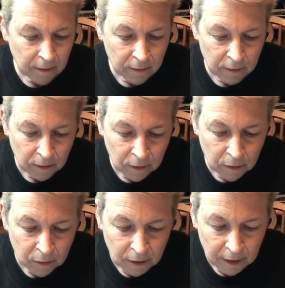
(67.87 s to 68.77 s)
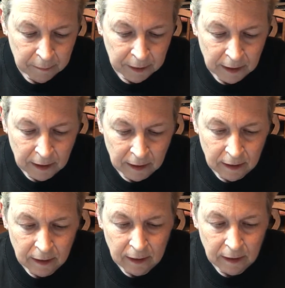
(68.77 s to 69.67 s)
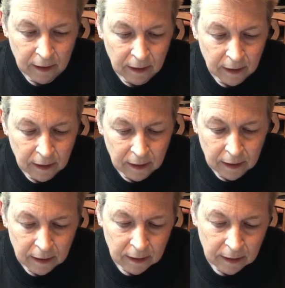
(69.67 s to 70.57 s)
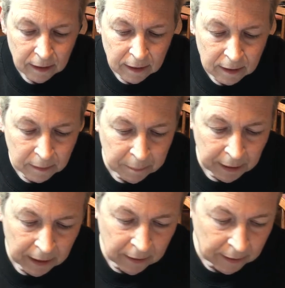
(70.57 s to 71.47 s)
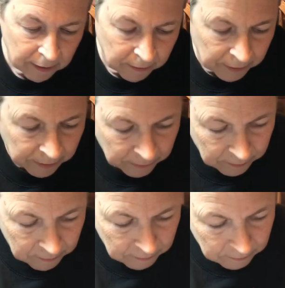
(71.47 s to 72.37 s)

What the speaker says: So let me get the pattern out here.